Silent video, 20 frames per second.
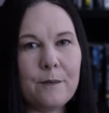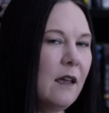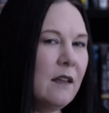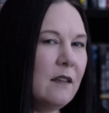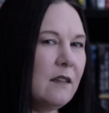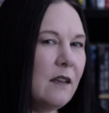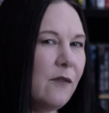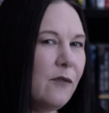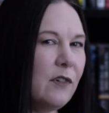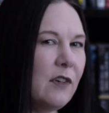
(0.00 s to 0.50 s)

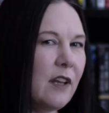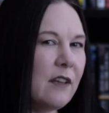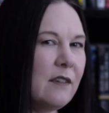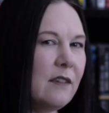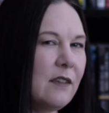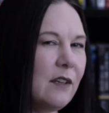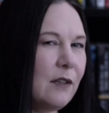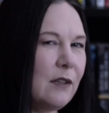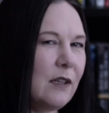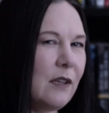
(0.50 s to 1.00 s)
It's never
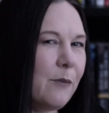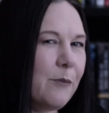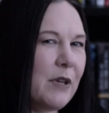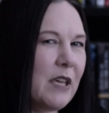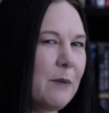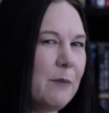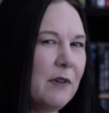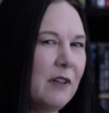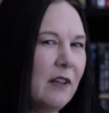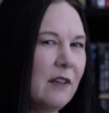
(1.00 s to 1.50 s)
necessarily the
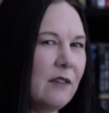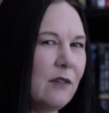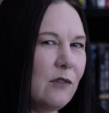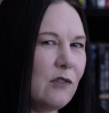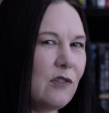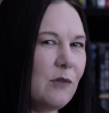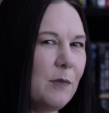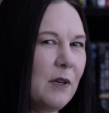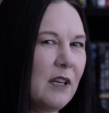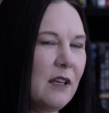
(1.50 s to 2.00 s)
people on
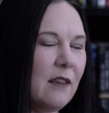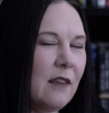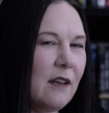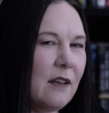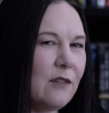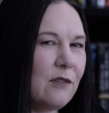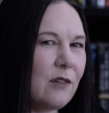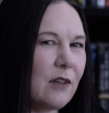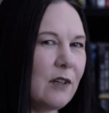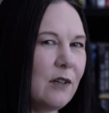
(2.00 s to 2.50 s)
social media that
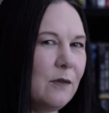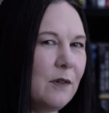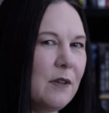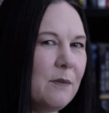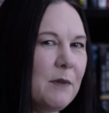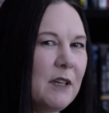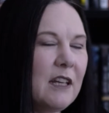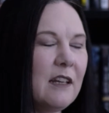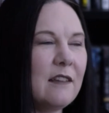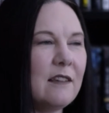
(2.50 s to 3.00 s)
I struggle
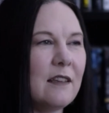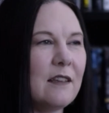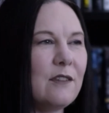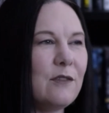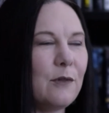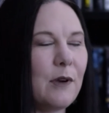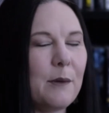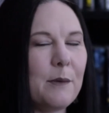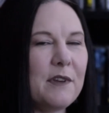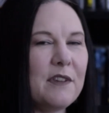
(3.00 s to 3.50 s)
with because I
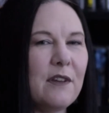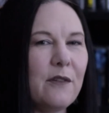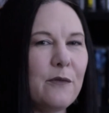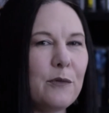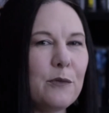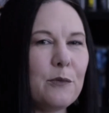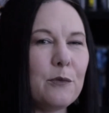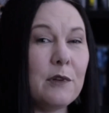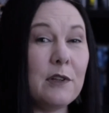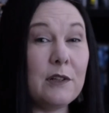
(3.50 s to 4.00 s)
surround myself
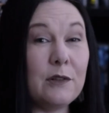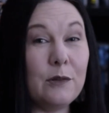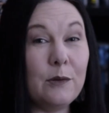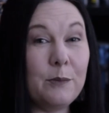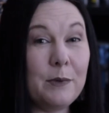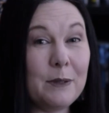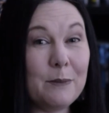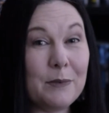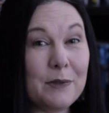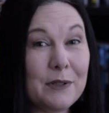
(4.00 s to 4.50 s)
with really cool
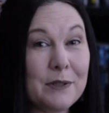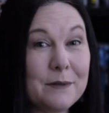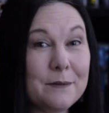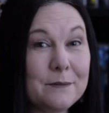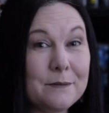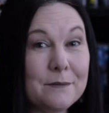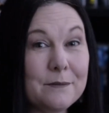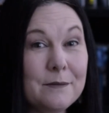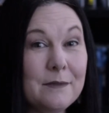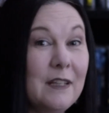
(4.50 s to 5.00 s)
people,
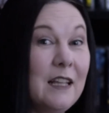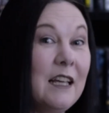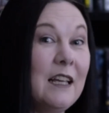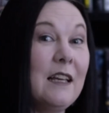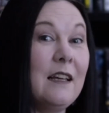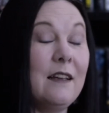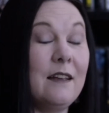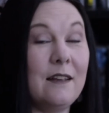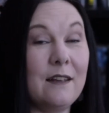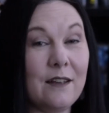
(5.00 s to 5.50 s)

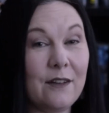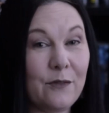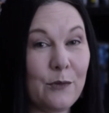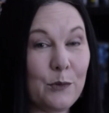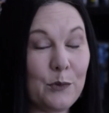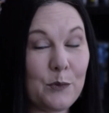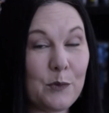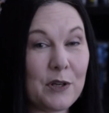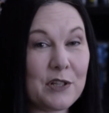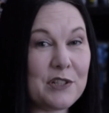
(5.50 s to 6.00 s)
like
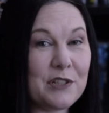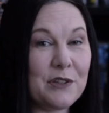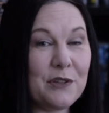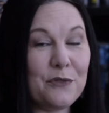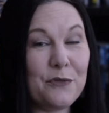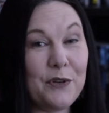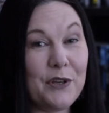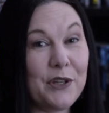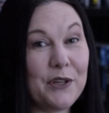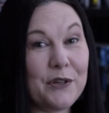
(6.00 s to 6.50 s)
everyone watching
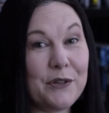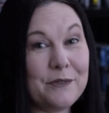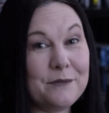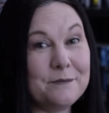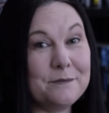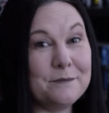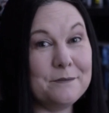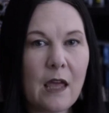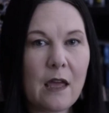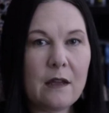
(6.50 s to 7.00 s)
this video.
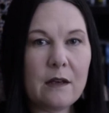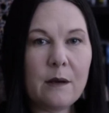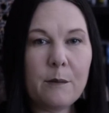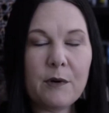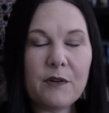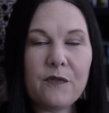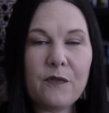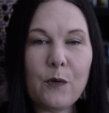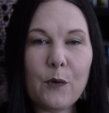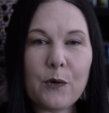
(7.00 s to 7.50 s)

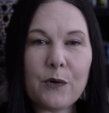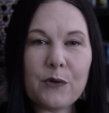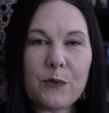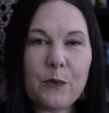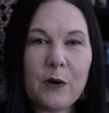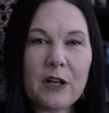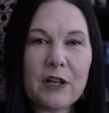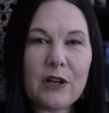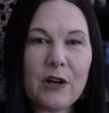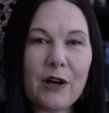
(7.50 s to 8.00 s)
Number four is
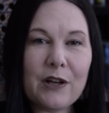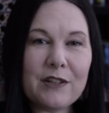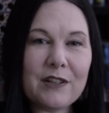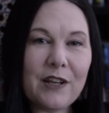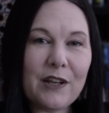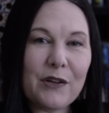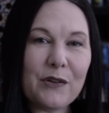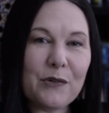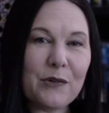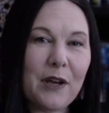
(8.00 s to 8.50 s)
what
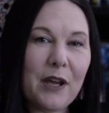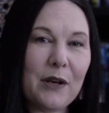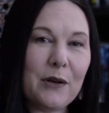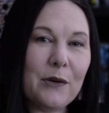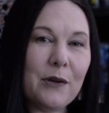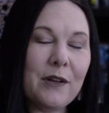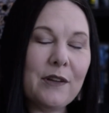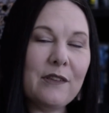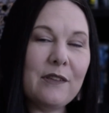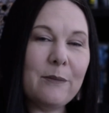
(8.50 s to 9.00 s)
content
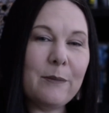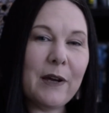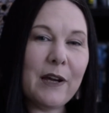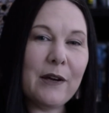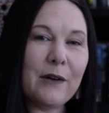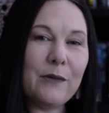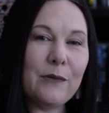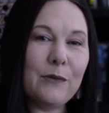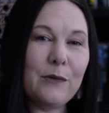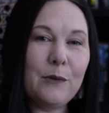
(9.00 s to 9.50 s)
creator
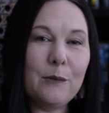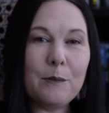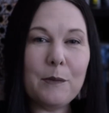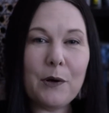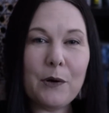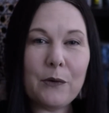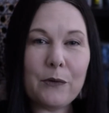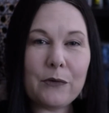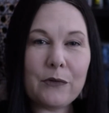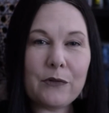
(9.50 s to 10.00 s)
inspires you
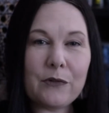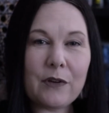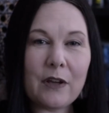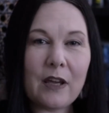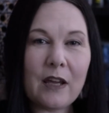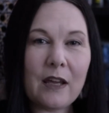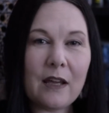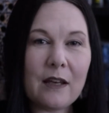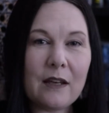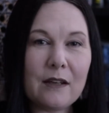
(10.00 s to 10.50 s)
most?
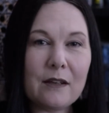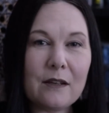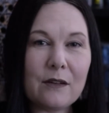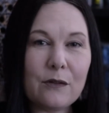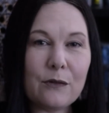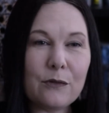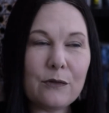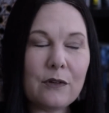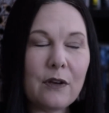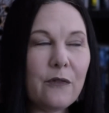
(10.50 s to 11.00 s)
And
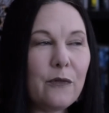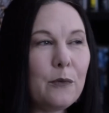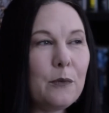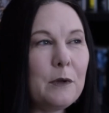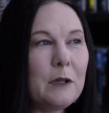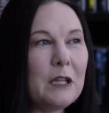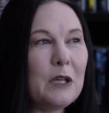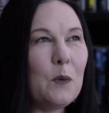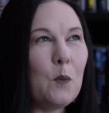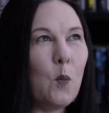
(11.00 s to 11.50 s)
there's never
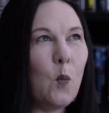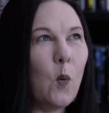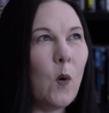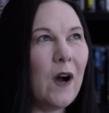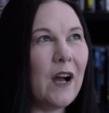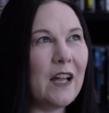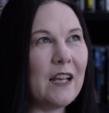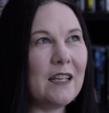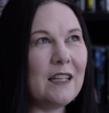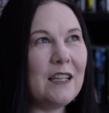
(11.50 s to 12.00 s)
really
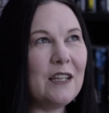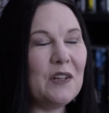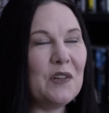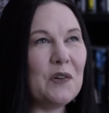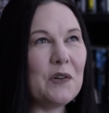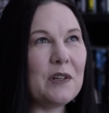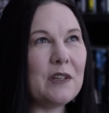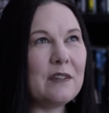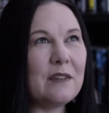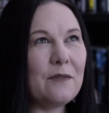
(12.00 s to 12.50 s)
one, you
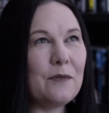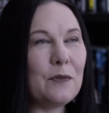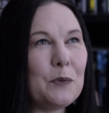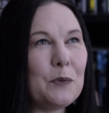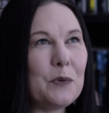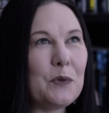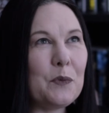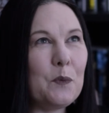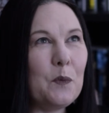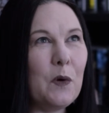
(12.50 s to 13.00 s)
know, because
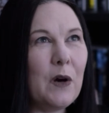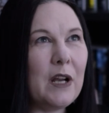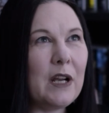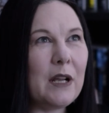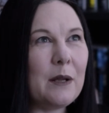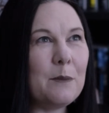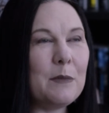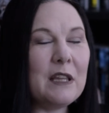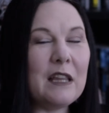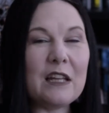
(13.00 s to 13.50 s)
was one,
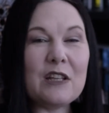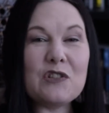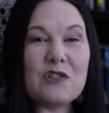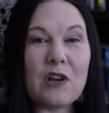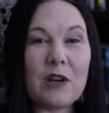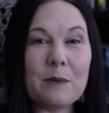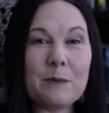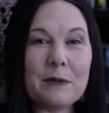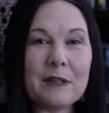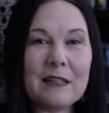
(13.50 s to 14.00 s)
I'd be like
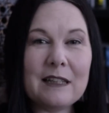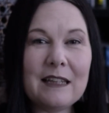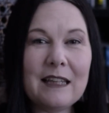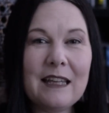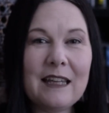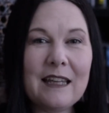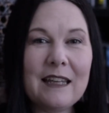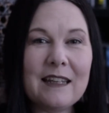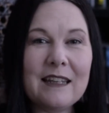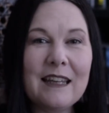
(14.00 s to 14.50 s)
John
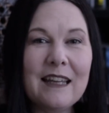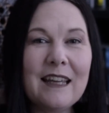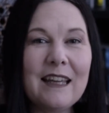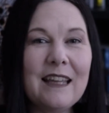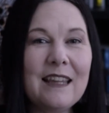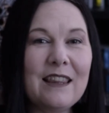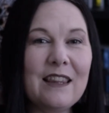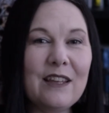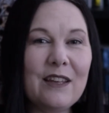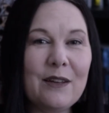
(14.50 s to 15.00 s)
McClane,
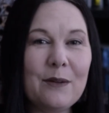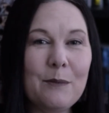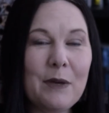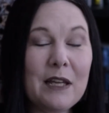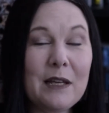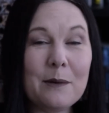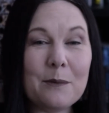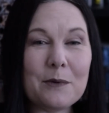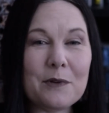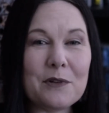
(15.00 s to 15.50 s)
the
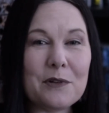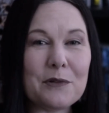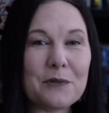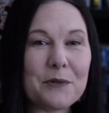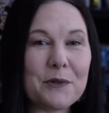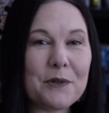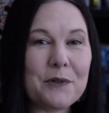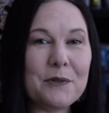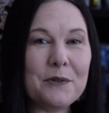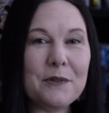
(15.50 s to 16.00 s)
makeup
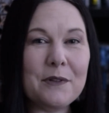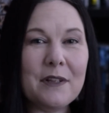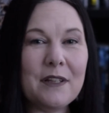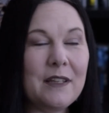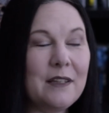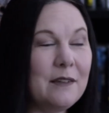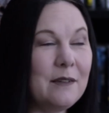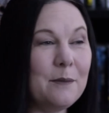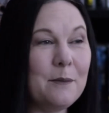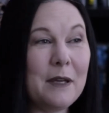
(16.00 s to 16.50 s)
guru.
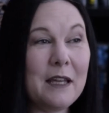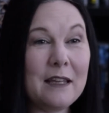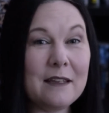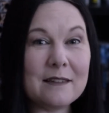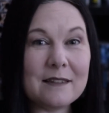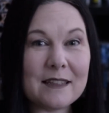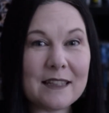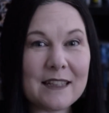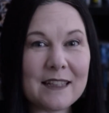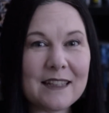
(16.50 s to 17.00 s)
He's
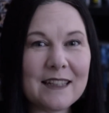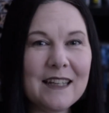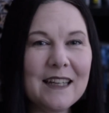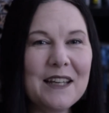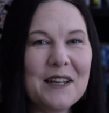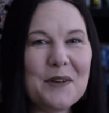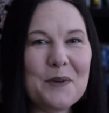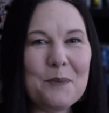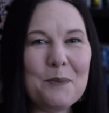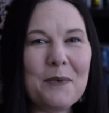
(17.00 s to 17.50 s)
amazing.
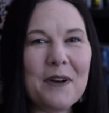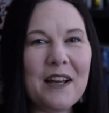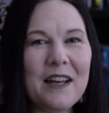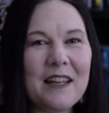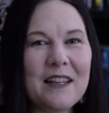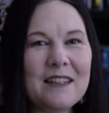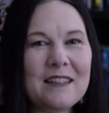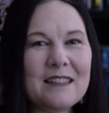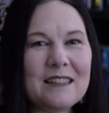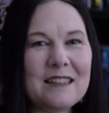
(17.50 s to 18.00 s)

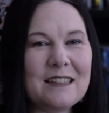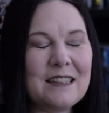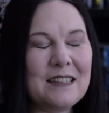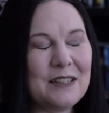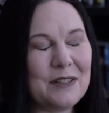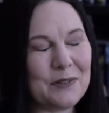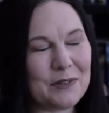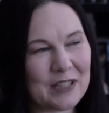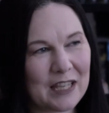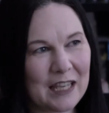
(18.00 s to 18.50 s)
But, you
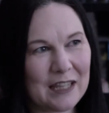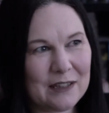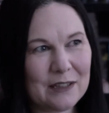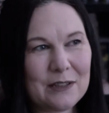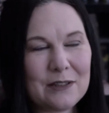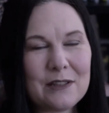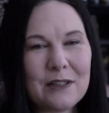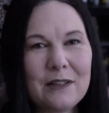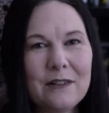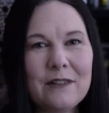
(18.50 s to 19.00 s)
know,
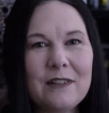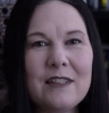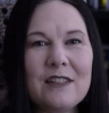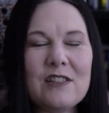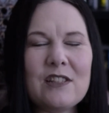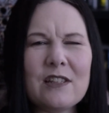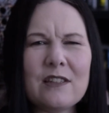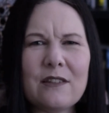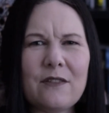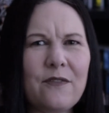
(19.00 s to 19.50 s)
Caitlin Doughty,
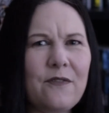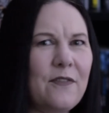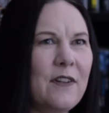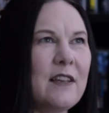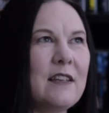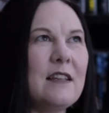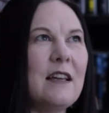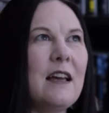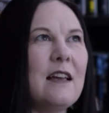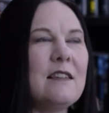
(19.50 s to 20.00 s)
she has a
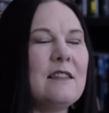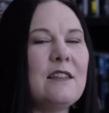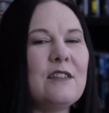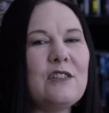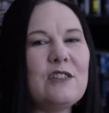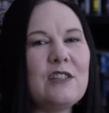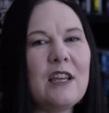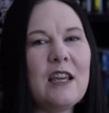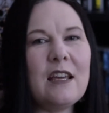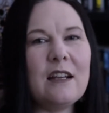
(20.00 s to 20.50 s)

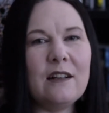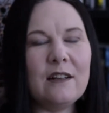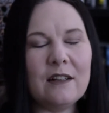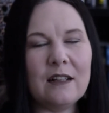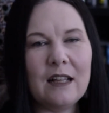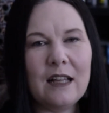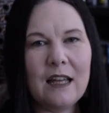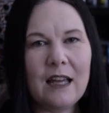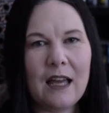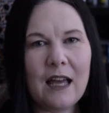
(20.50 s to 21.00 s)
fantastic channel.